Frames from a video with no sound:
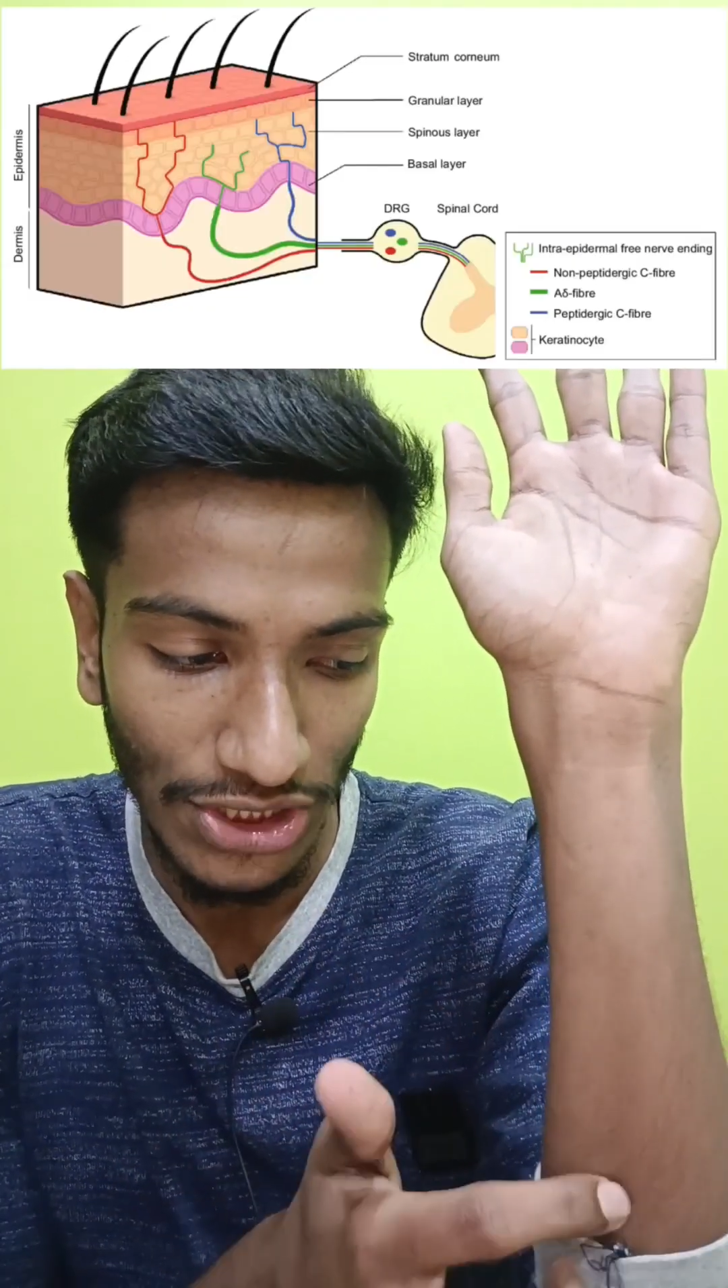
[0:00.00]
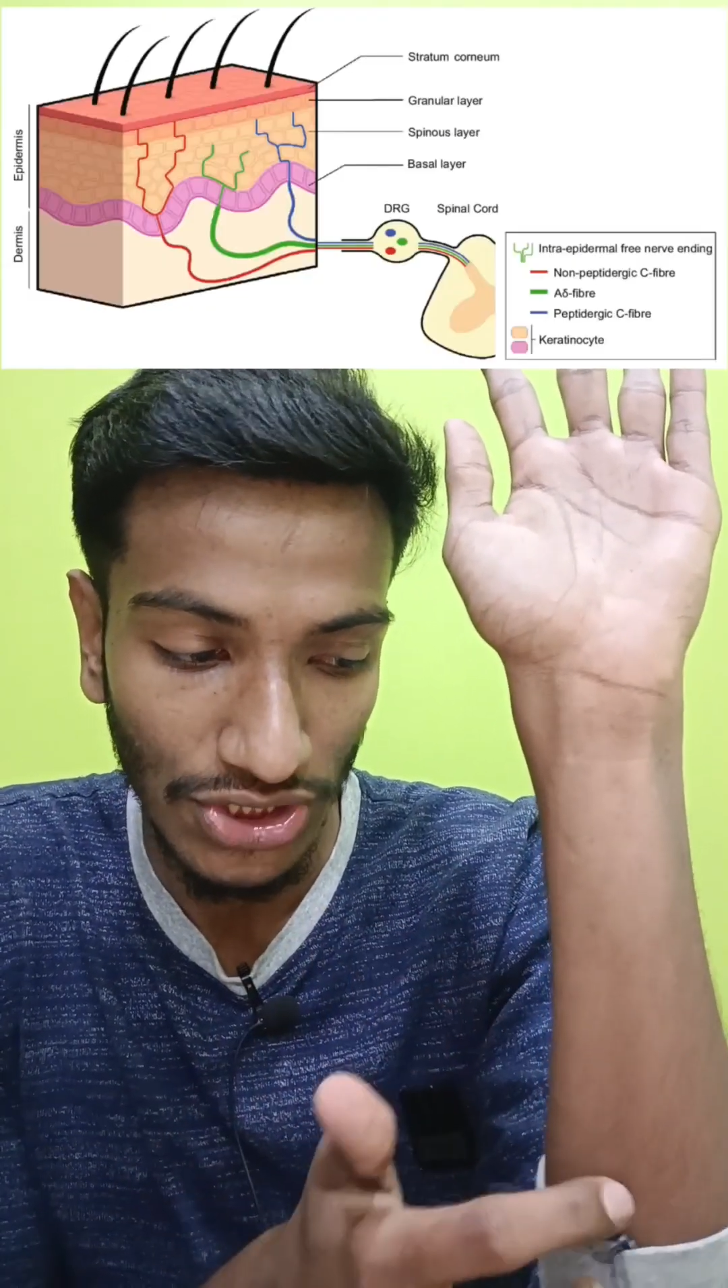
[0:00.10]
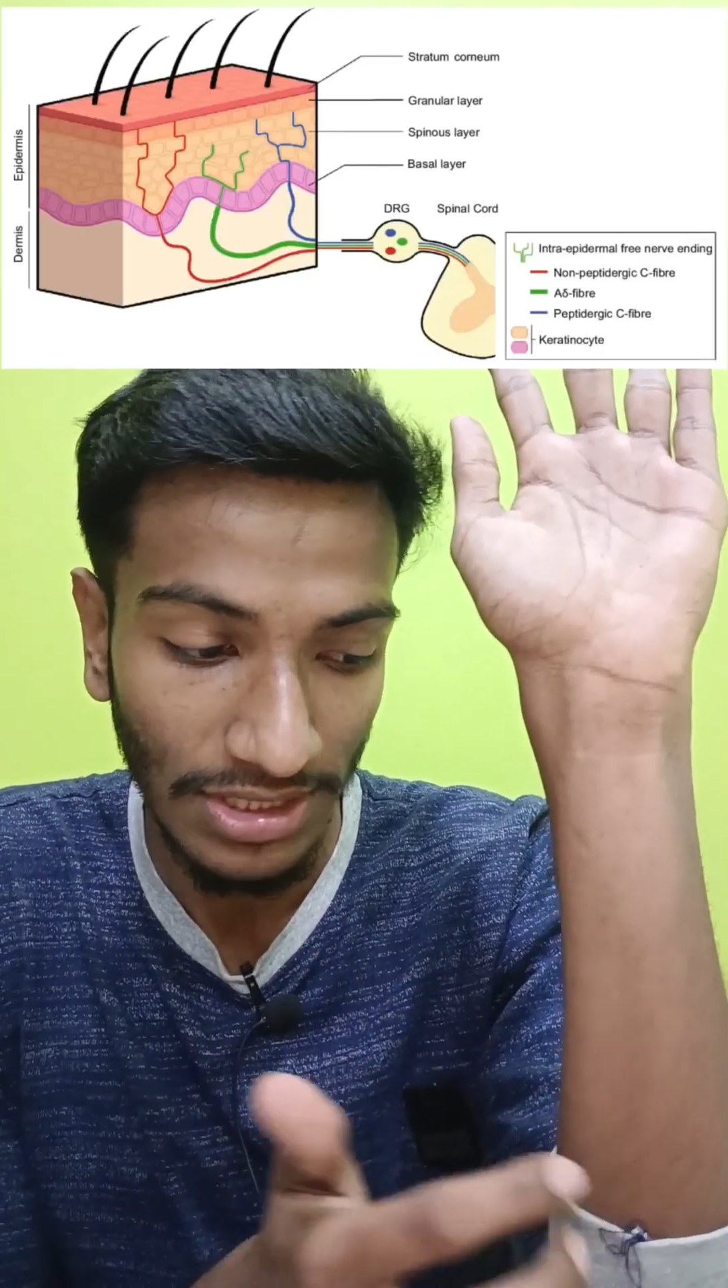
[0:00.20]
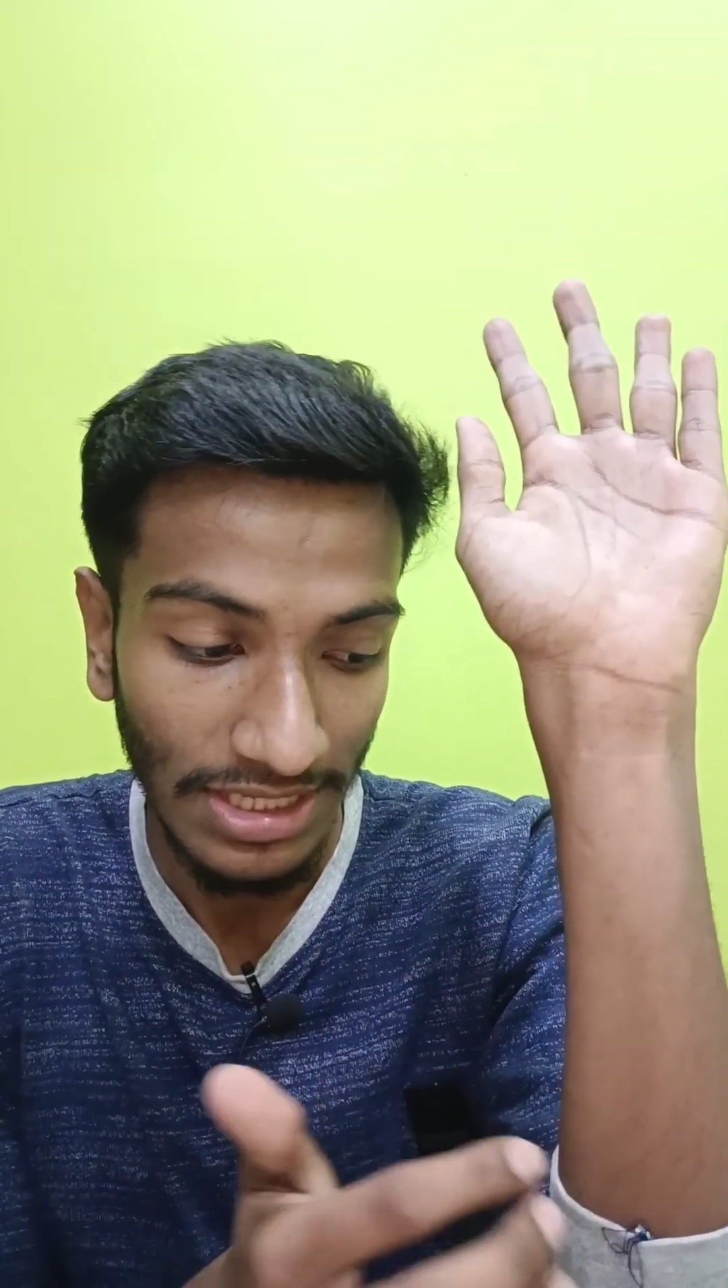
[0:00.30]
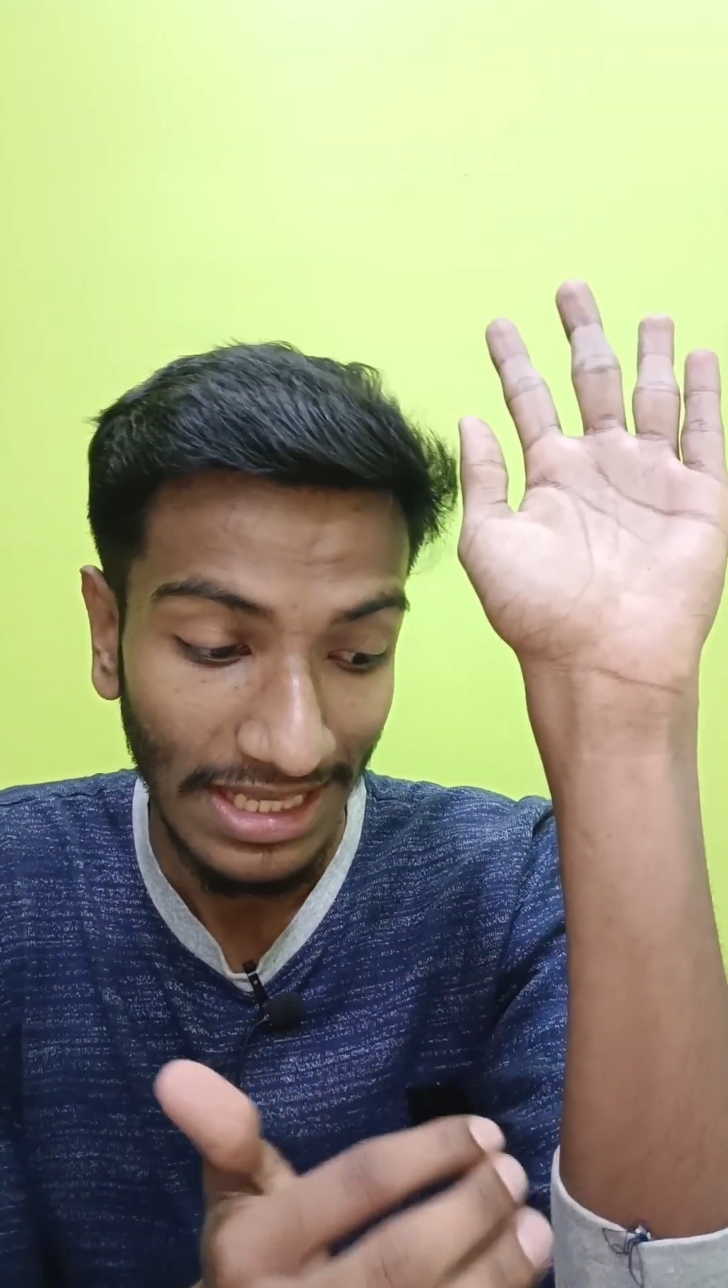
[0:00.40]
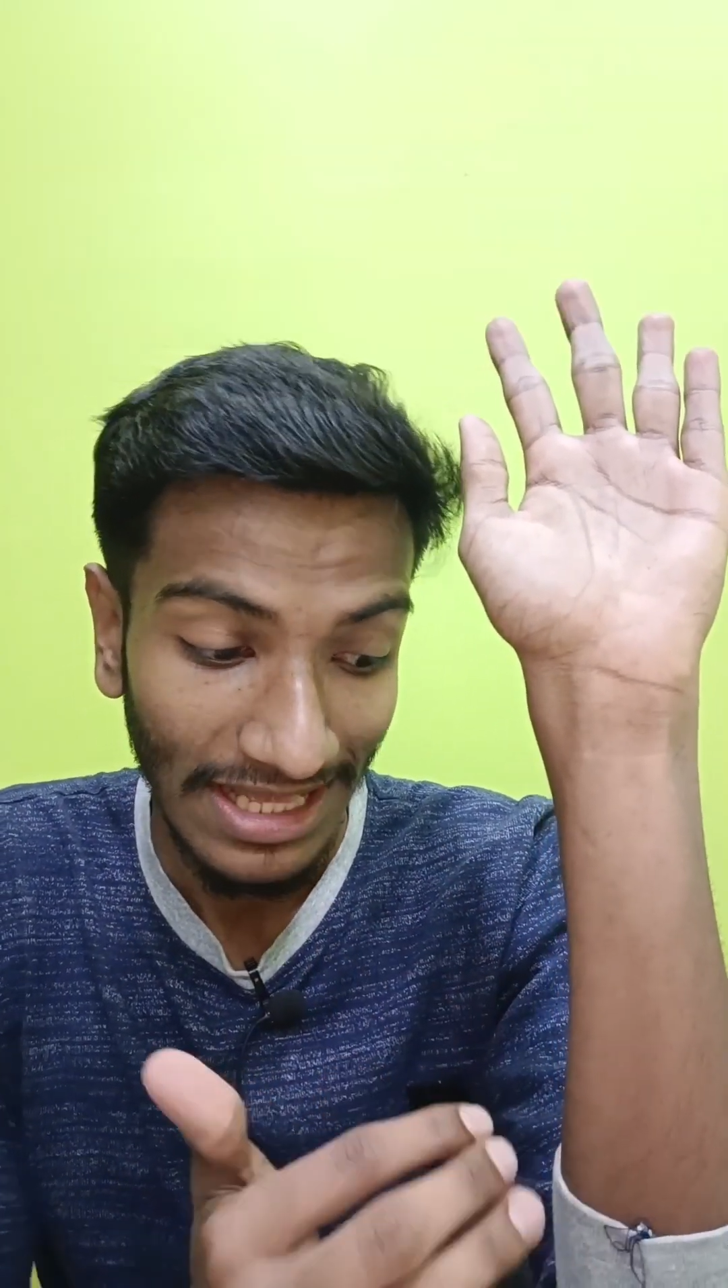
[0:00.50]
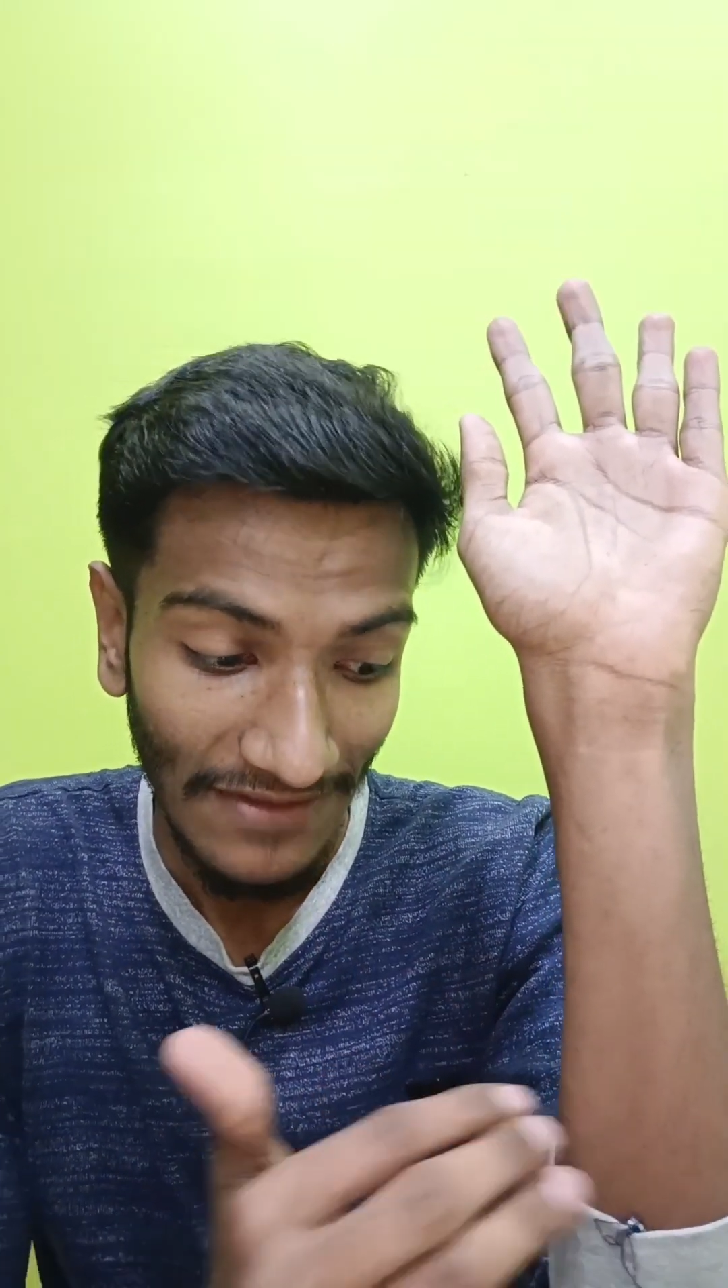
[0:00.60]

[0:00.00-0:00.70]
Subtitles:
region,